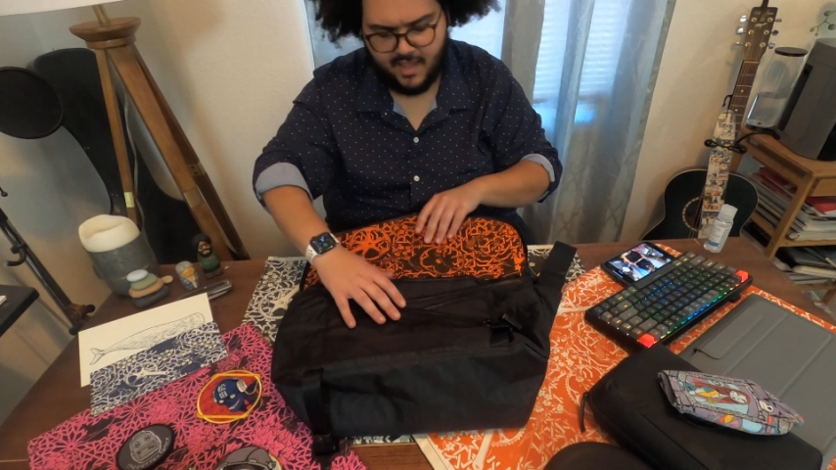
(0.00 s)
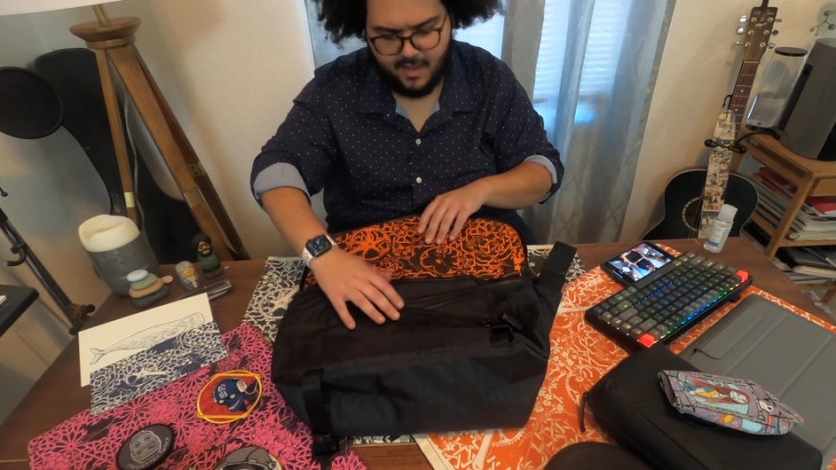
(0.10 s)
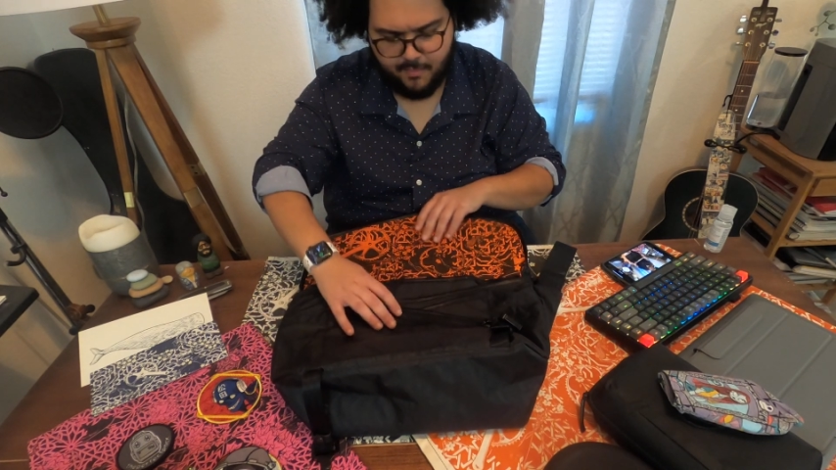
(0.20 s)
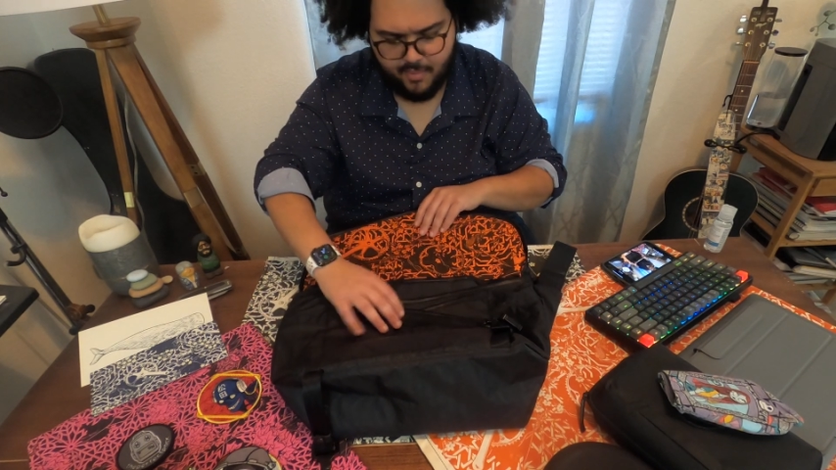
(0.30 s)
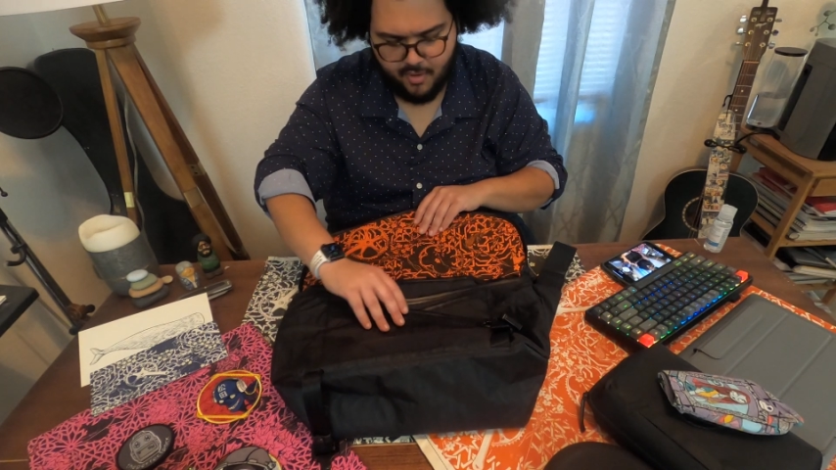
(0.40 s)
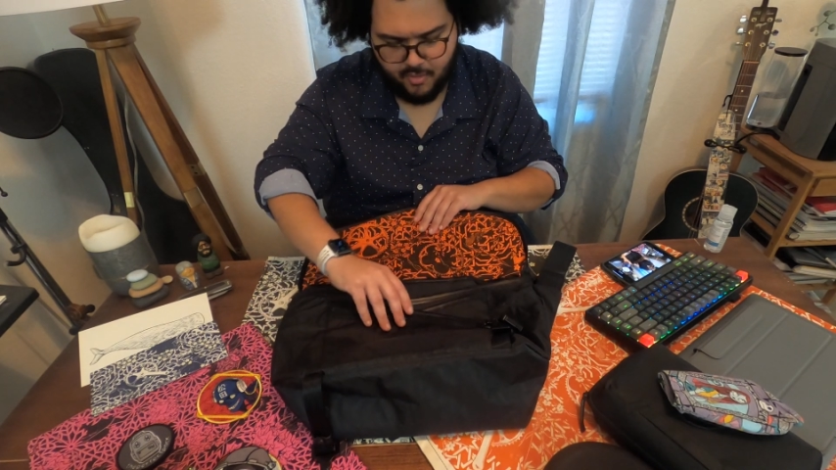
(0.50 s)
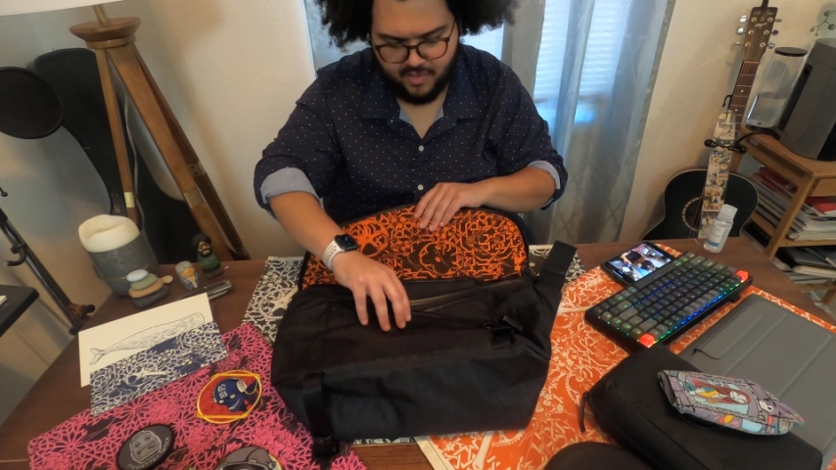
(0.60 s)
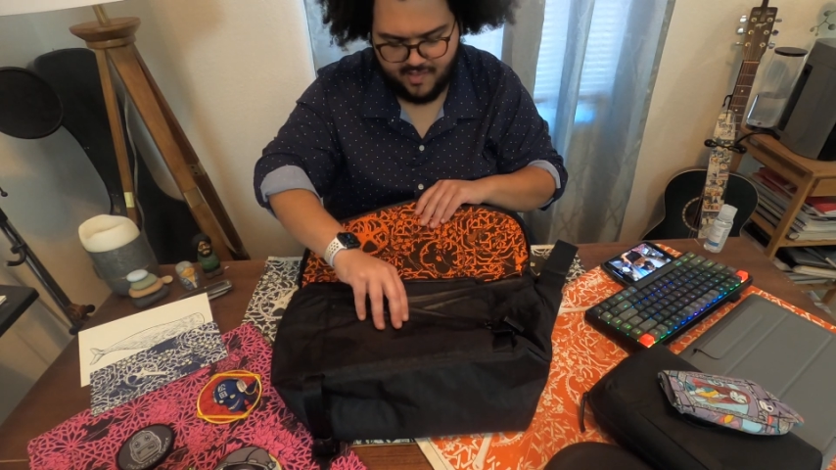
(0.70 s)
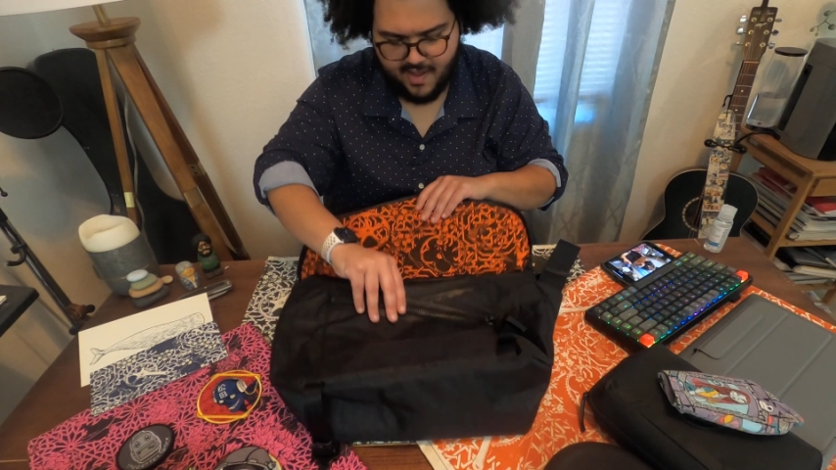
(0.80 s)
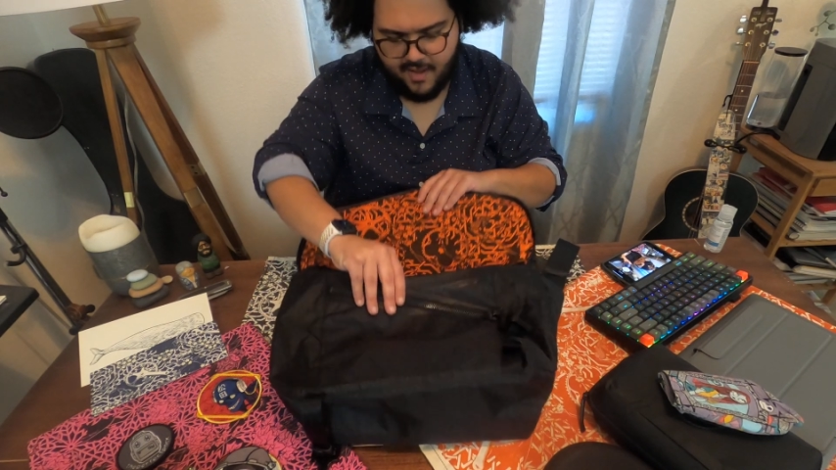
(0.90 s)
the Pro
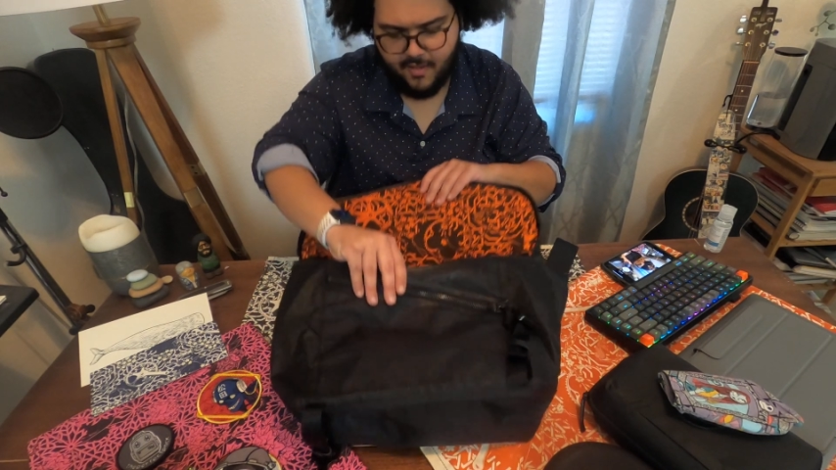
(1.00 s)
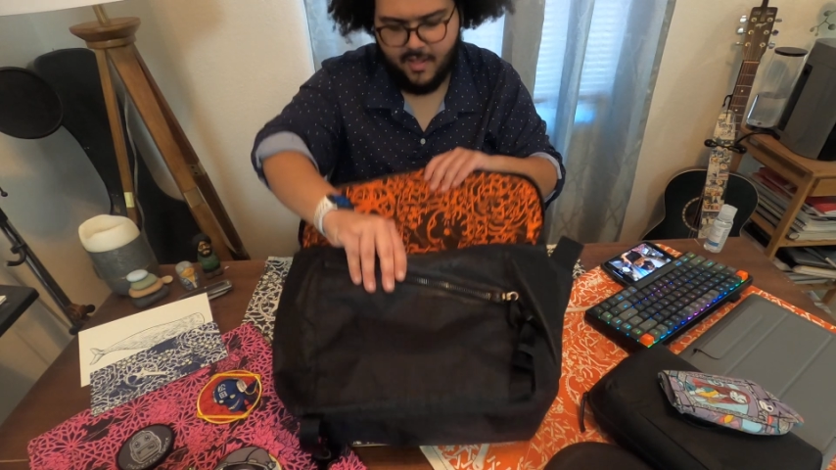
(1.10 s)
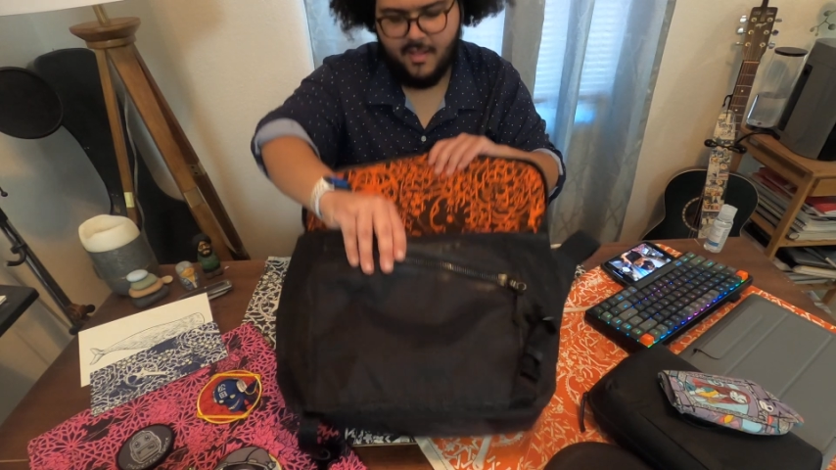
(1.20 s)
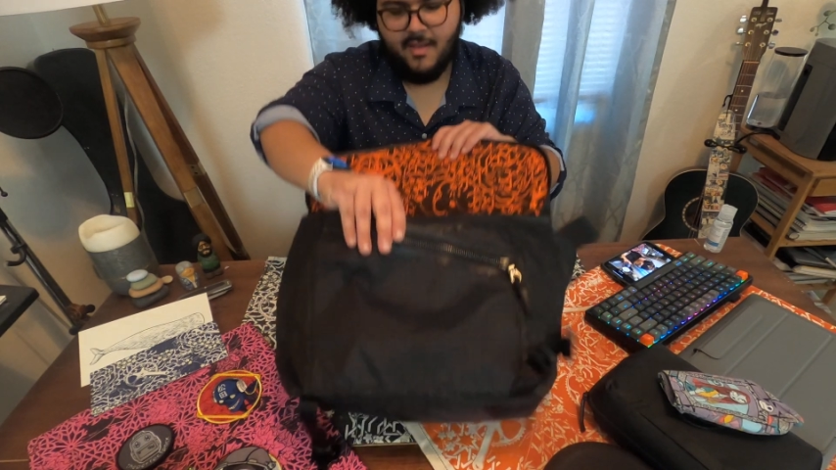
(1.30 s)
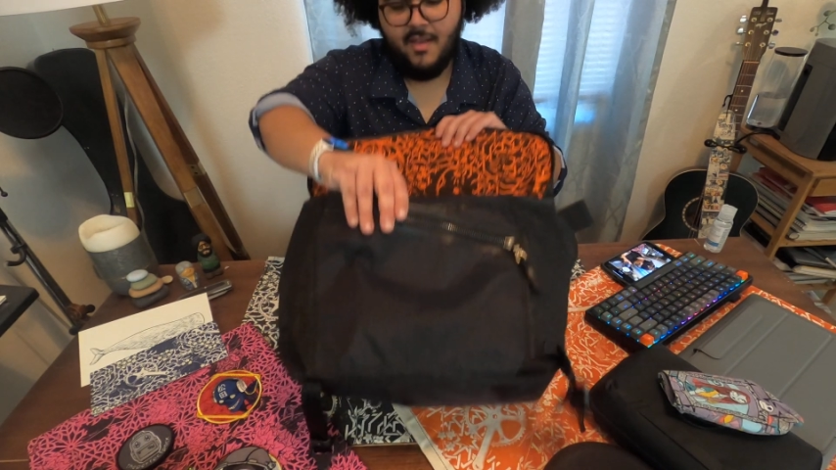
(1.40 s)
style,